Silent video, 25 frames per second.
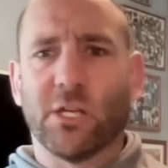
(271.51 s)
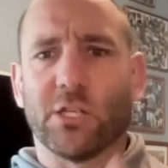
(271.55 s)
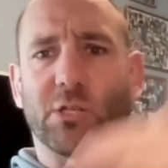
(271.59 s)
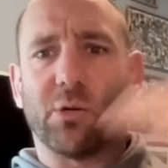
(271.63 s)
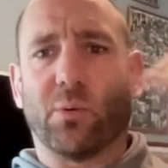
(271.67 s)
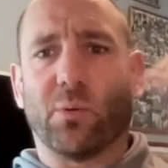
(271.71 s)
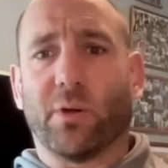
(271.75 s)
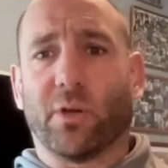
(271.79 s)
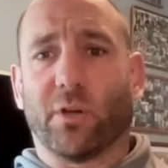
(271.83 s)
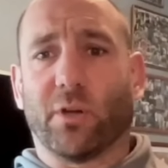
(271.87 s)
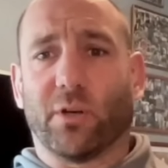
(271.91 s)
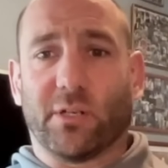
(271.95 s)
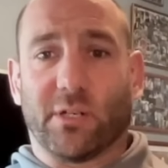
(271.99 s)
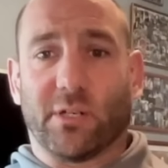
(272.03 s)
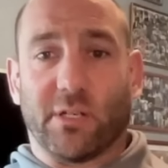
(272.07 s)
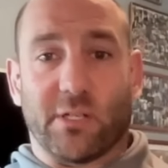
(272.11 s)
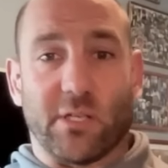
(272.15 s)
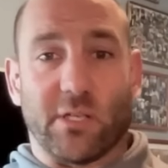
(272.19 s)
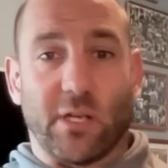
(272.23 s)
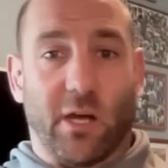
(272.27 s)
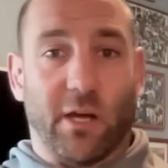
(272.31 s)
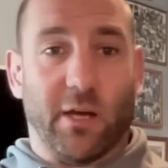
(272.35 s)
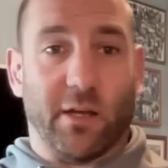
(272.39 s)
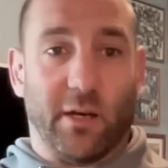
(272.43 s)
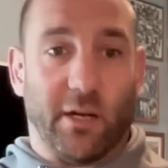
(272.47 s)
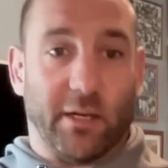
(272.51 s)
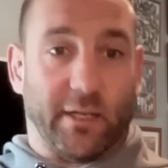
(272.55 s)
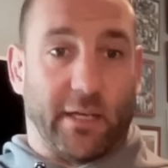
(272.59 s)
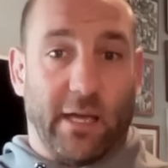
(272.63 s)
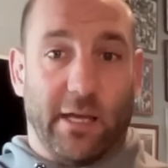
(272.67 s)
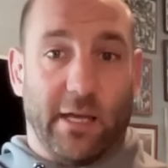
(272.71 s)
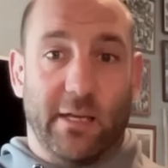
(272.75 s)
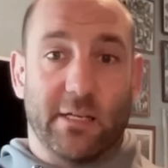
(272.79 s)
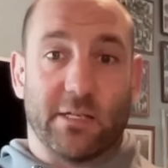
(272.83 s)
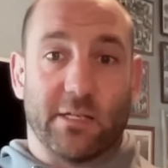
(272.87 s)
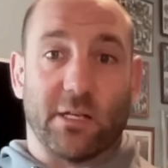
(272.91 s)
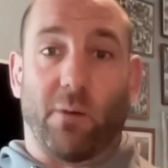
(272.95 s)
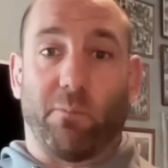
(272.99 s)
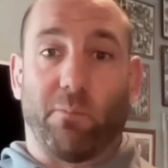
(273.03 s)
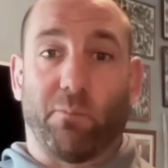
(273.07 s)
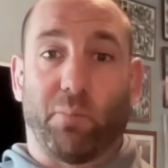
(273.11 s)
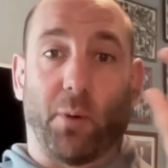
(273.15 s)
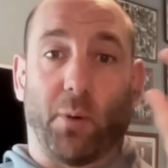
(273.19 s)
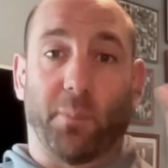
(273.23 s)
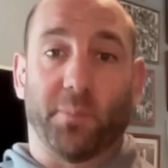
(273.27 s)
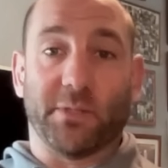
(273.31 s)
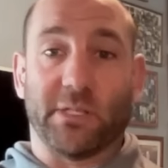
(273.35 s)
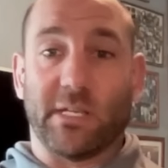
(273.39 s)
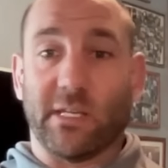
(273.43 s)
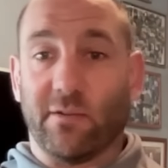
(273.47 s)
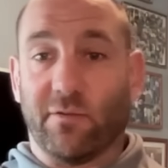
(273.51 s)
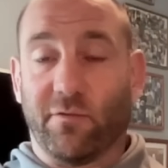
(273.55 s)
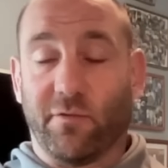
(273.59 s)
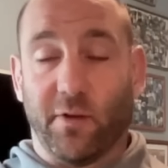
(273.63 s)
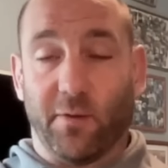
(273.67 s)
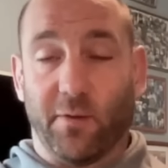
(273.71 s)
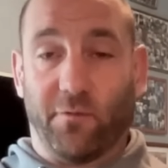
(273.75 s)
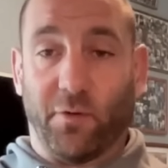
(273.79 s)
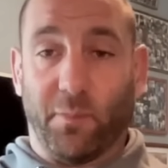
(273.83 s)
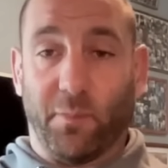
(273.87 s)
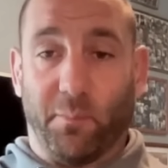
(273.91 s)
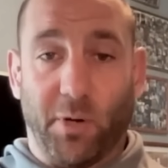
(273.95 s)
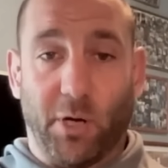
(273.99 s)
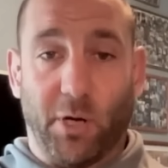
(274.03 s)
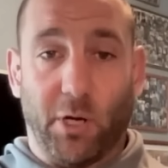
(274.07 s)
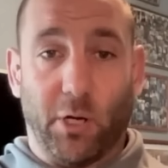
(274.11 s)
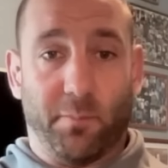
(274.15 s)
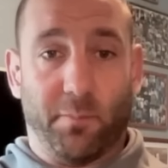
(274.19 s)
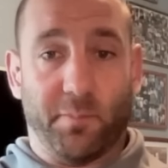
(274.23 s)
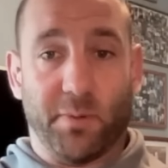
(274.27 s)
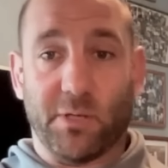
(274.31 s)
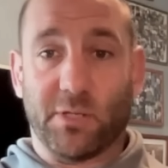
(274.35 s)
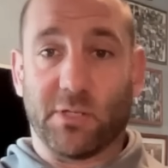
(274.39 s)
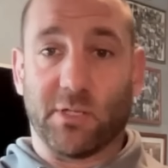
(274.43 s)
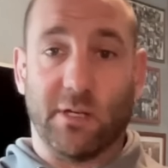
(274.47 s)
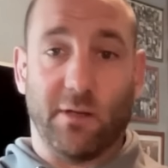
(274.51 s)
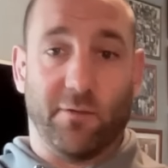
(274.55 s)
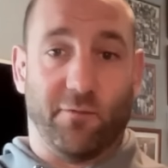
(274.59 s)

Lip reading: So we've got to decide, okay, is our property fit for purpose?